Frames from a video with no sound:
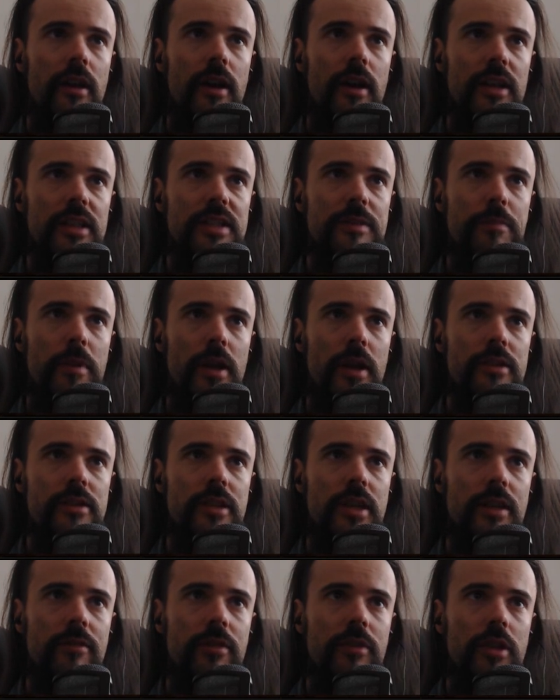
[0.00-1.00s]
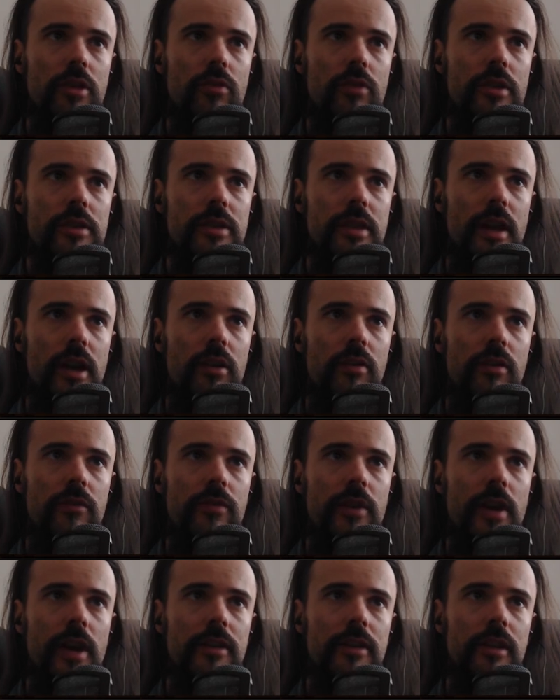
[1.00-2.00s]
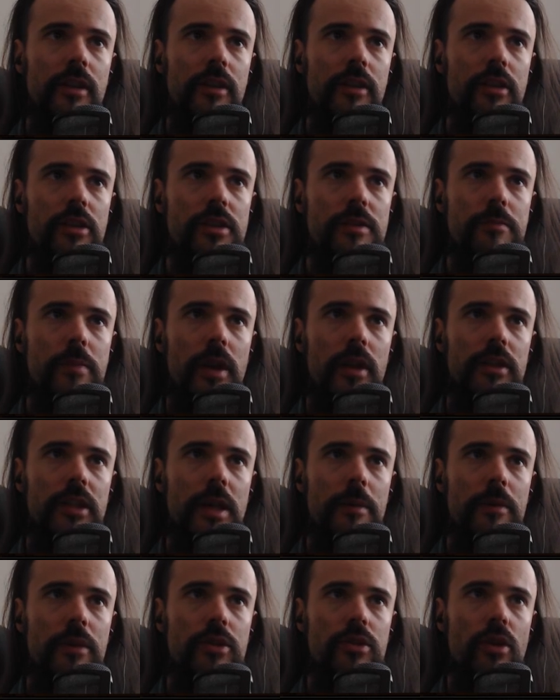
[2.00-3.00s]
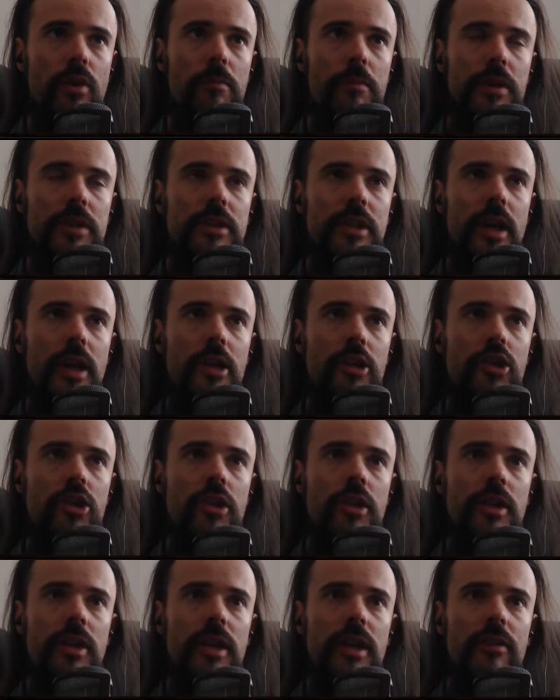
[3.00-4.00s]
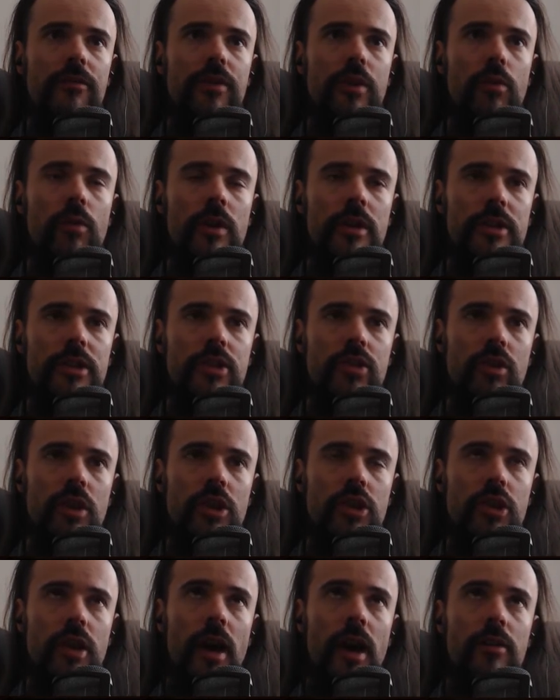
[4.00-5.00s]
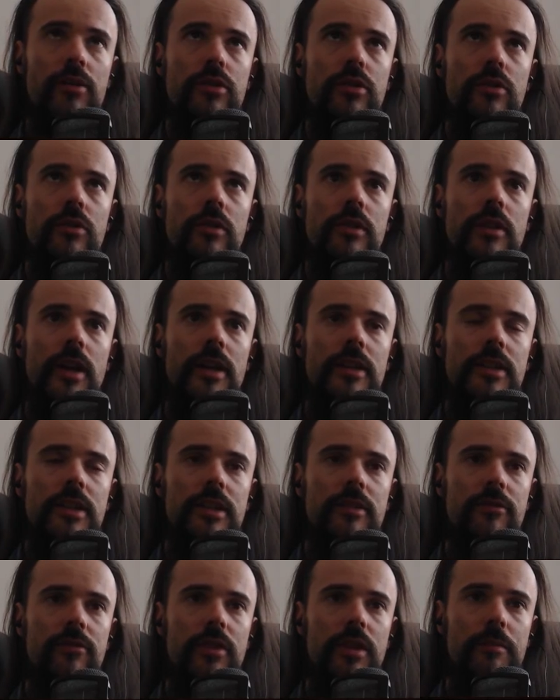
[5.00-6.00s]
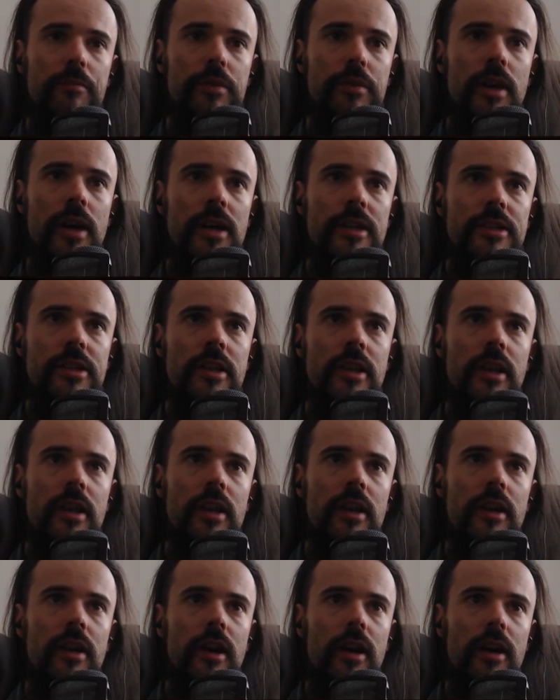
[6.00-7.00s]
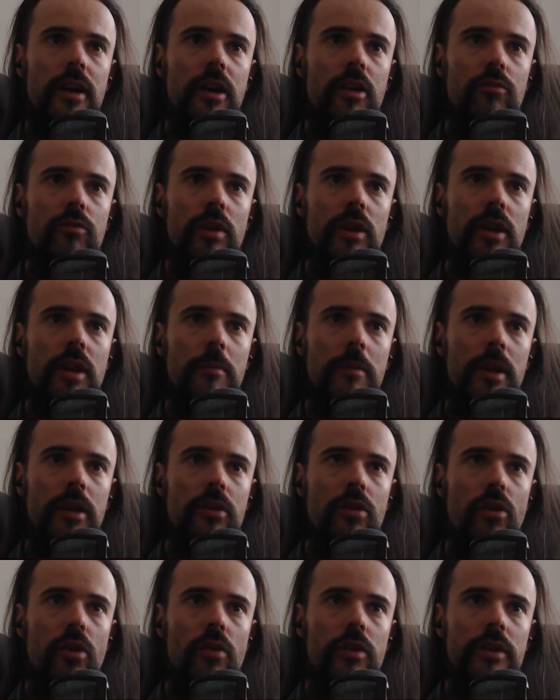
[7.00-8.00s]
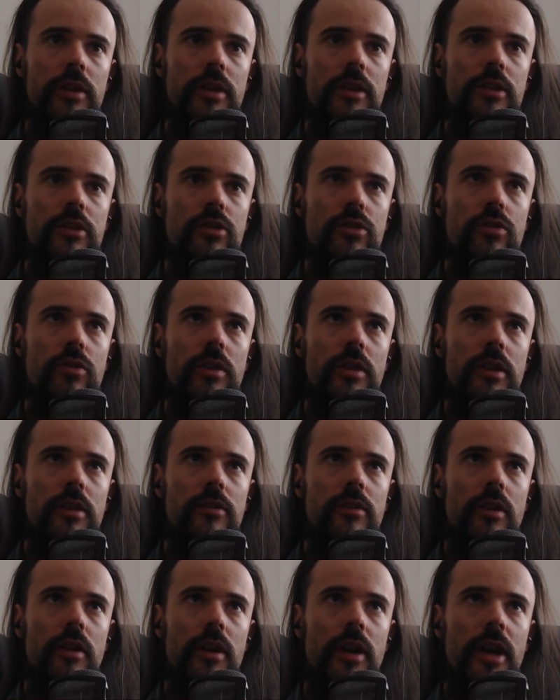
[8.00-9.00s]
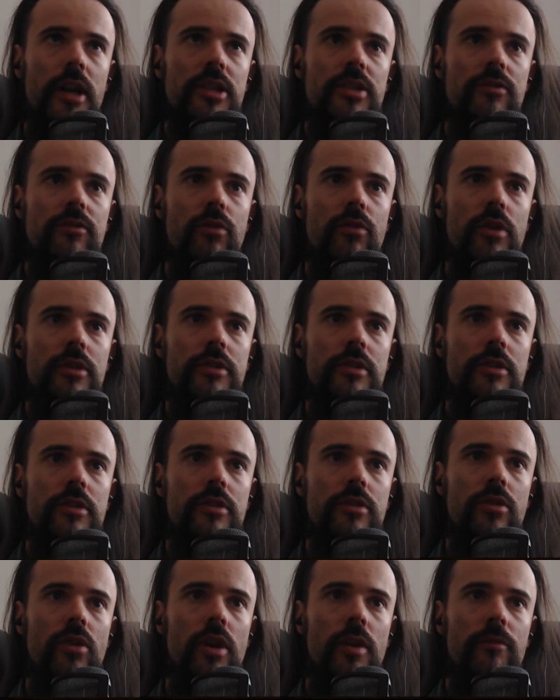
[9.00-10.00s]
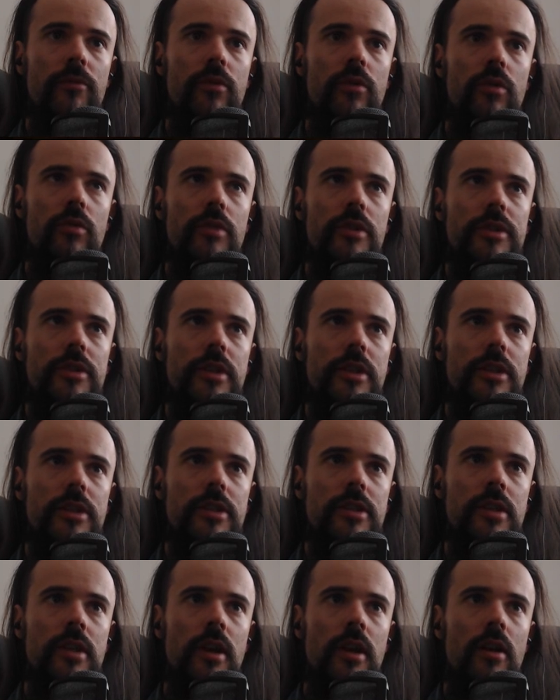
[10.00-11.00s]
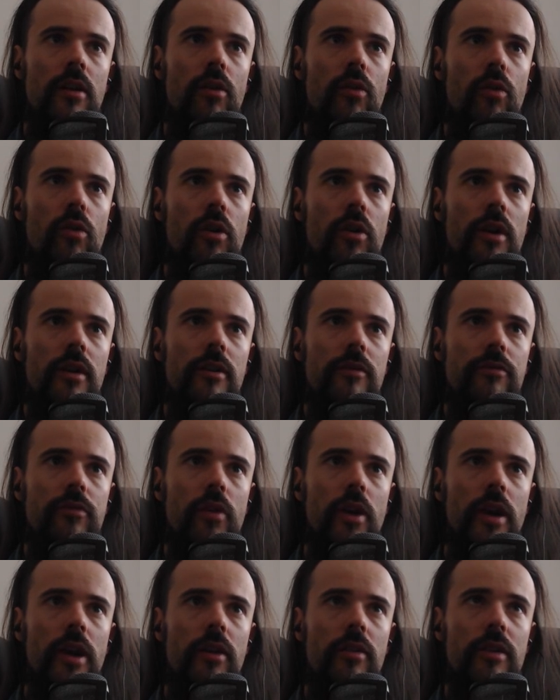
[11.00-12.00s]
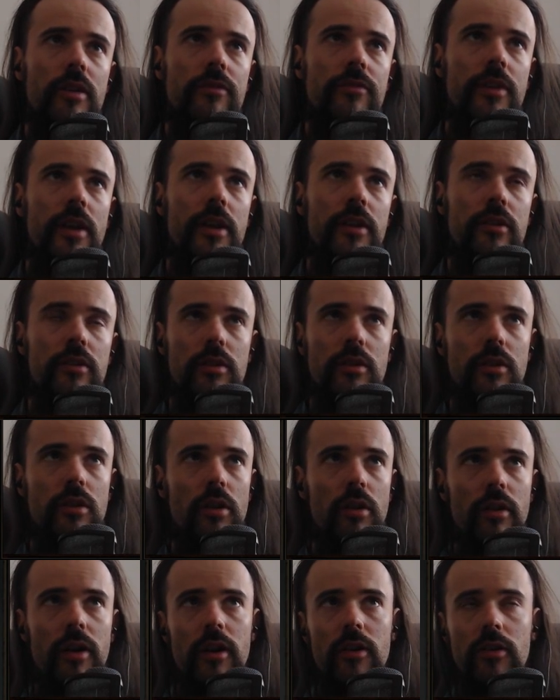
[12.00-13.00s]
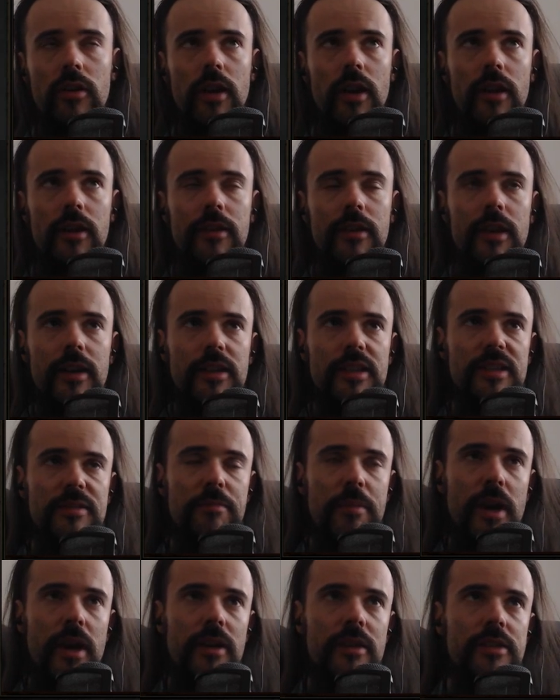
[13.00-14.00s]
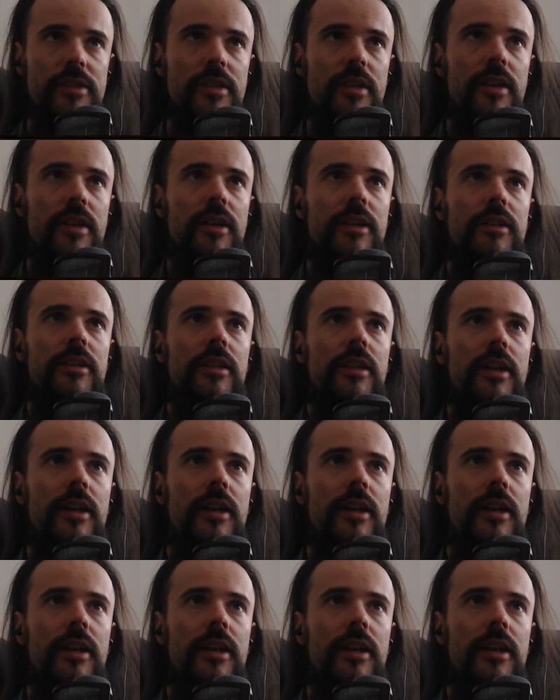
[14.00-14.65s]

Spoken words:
Spells give increased area of effect, a little spell damage. So potentially, if you want to stretch out to the 93 plus, I can recommend going into either Ash, Frost, and Storm for resist, or for area effect you can go Arcane Expanse, and